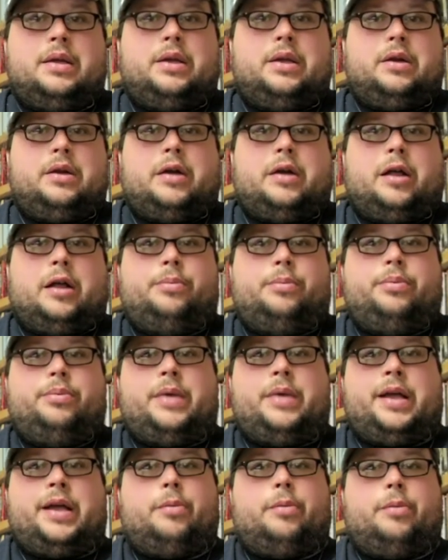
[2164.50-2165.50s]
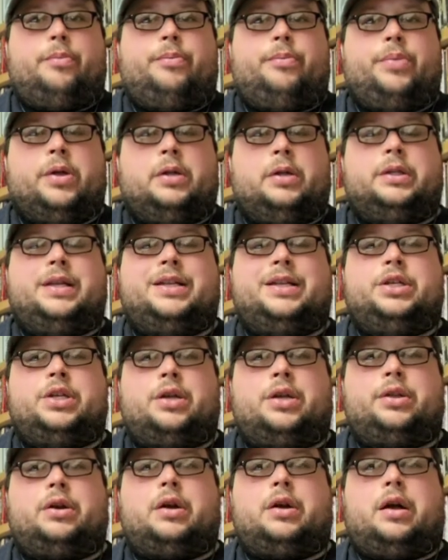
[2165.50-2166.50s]
help build each
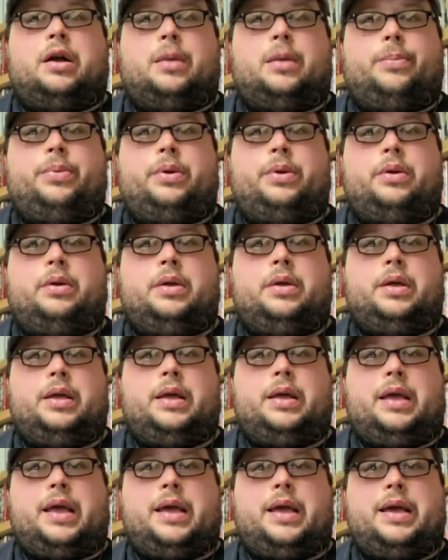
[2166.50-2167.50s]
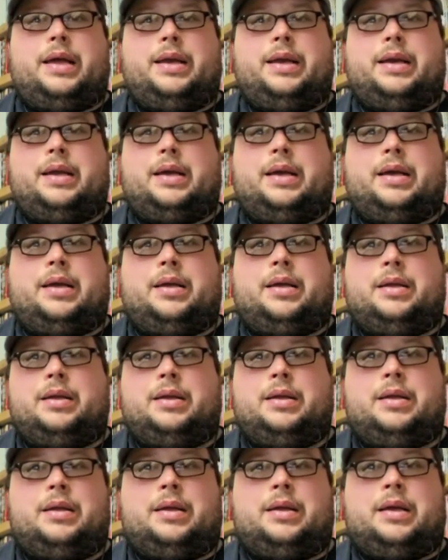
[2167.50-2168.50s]
other up and
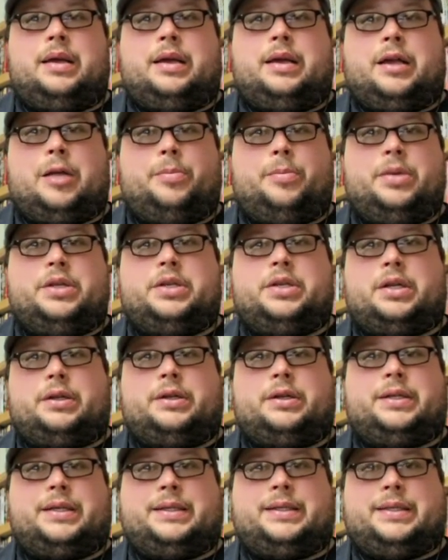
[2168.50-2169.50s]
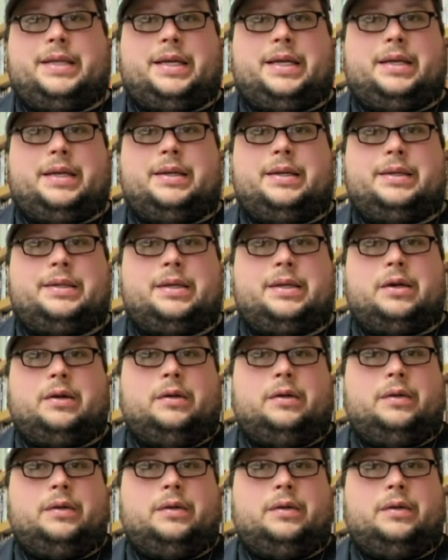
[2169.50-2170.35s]
help each other succeed. So